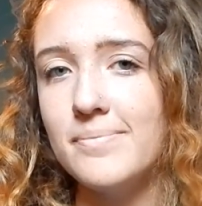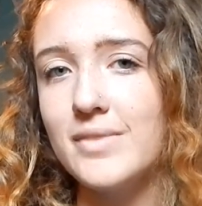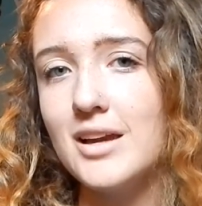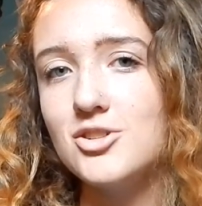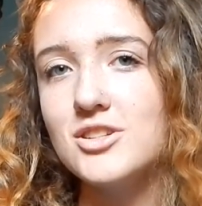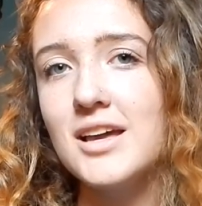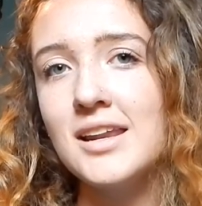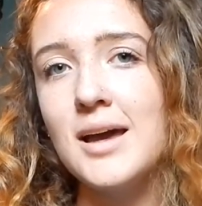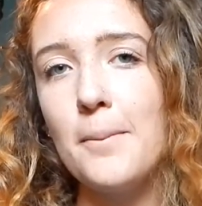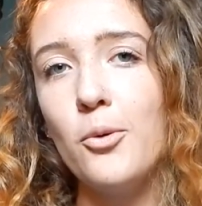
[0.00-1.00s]
I just kind of
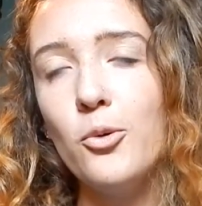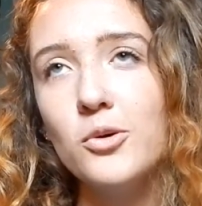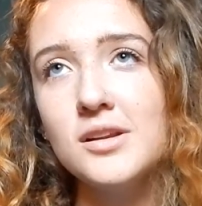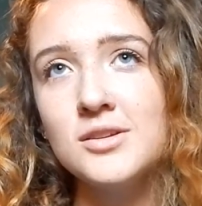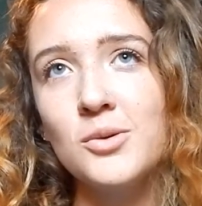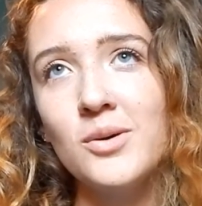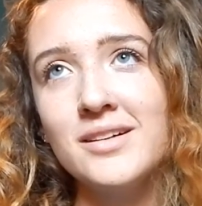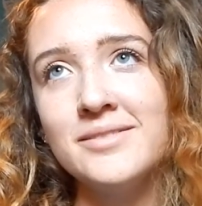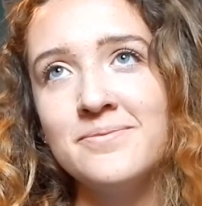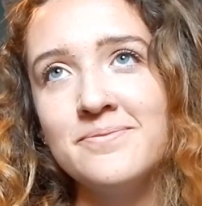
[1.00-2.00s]
got pulled into
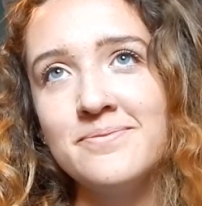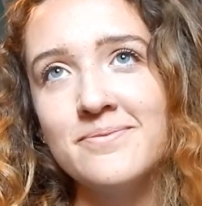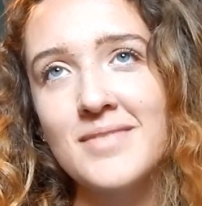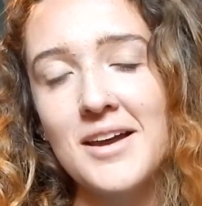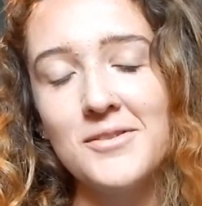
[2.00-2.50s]
one a